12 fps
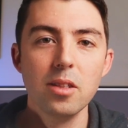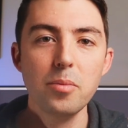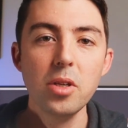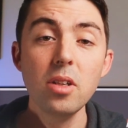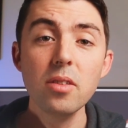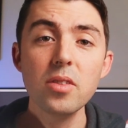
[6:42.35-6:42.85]
The
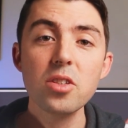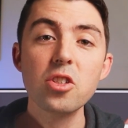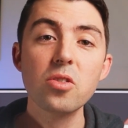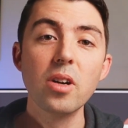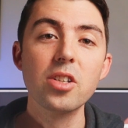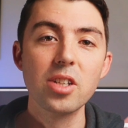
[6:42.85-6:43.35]
beauty of this
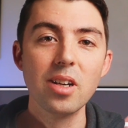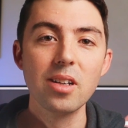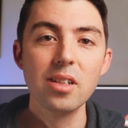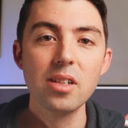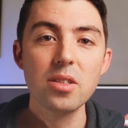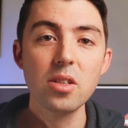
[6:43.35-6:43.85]
structure
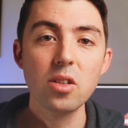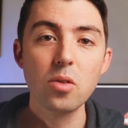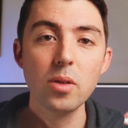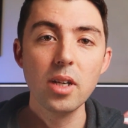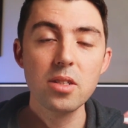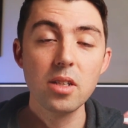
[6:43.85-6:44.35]
is that it
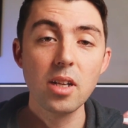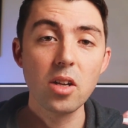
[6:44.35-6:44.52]
creates